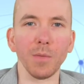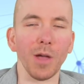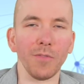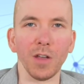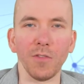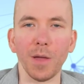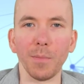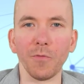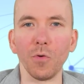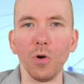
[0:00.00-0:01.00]
You might have heard of that
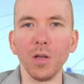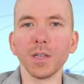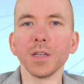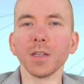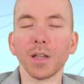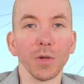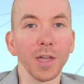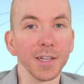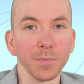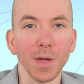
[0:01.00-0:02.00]
before. Now,
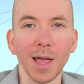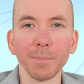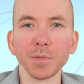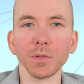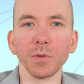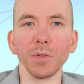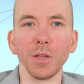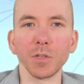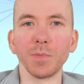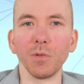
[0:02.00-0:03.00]
Casper absolutely
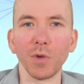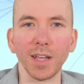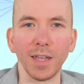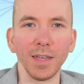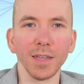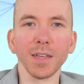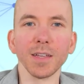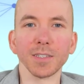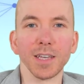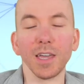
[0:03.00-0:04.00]
must be ready
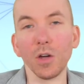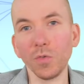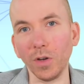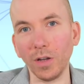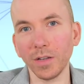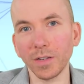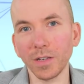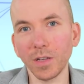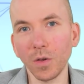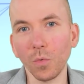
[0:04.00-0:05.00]
to take over
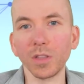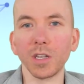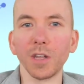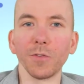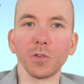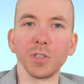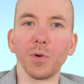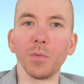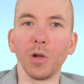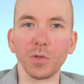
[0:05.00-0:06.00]
when the difficulty
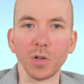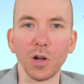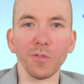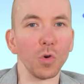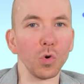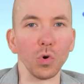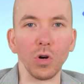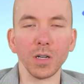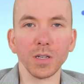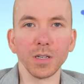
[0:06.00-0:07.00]
bomb goes off,
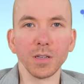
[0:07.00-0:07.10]
or